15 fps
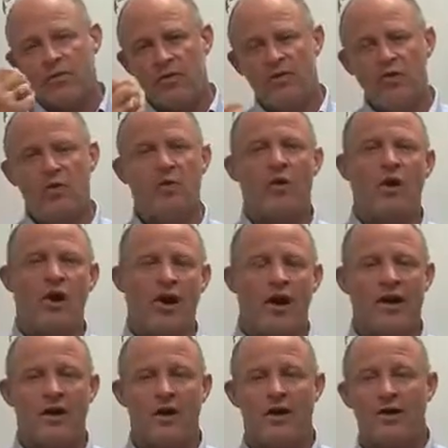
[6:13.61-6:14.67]
You want
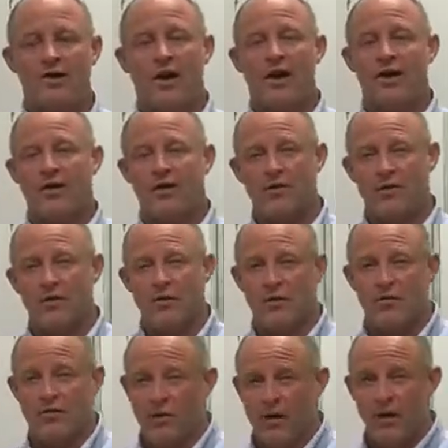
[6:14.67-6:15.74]
eye contact and you want
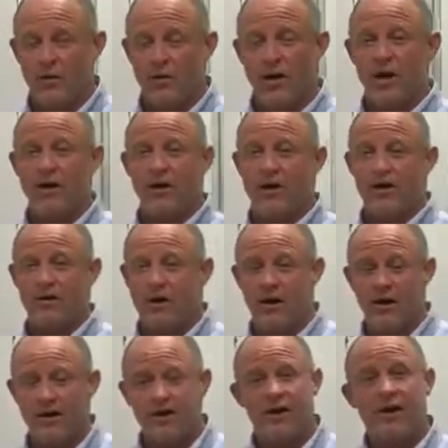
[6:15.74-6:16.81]
to follow eye
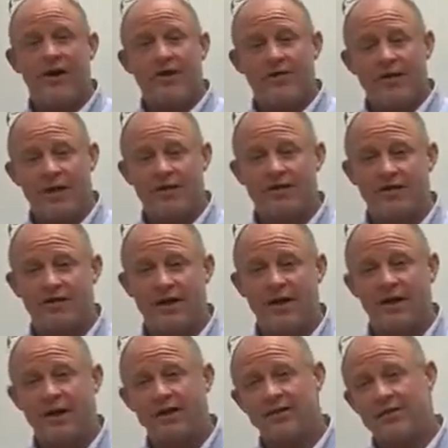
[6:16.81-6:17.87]
contact. That
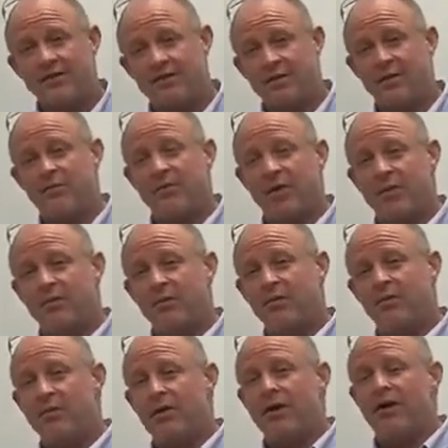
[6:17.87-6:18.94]
said, some
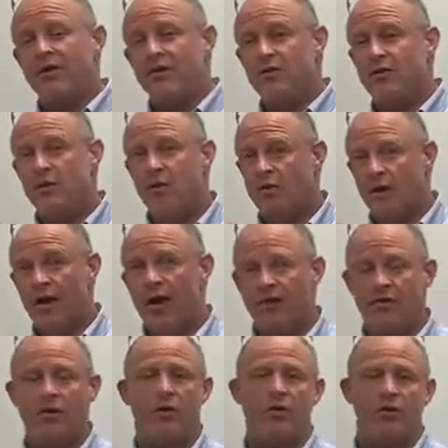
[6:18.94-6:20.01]
people don't like
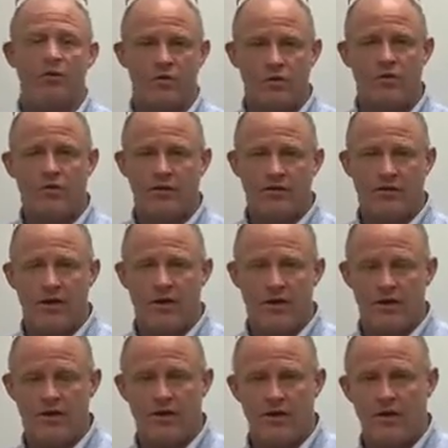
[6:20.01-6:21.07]
to hold too much eye
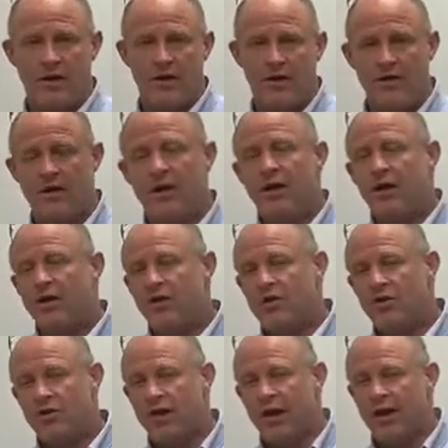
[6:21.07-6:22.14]
contact.
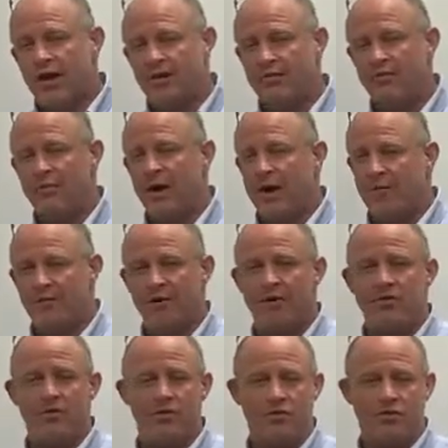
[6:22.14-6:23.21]
Your gaze might be
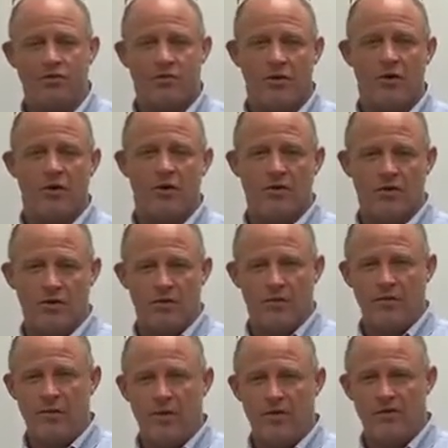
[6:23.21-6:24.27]
too strong and too
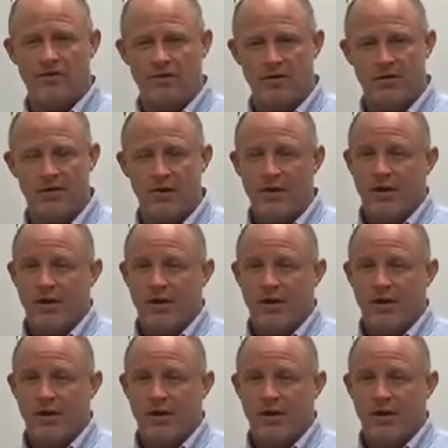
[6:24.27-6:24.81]
piercing.